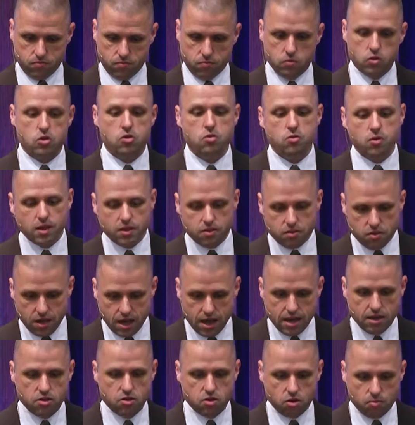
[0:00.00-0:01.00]
you can
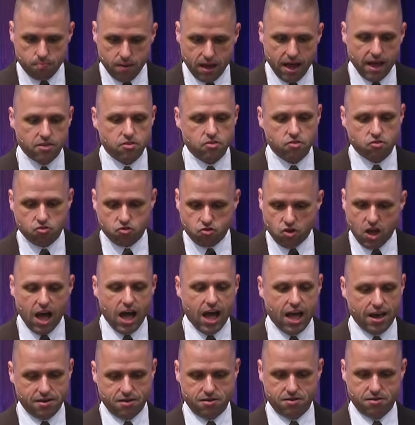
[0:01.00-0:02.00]
take your best
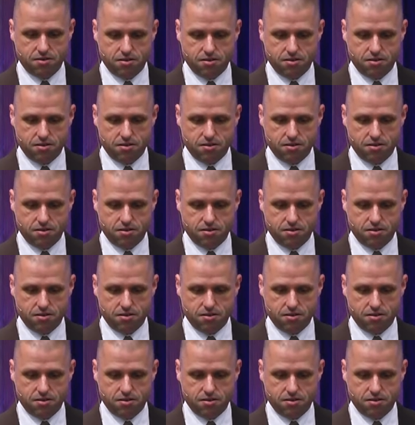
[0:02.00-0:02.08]
shot.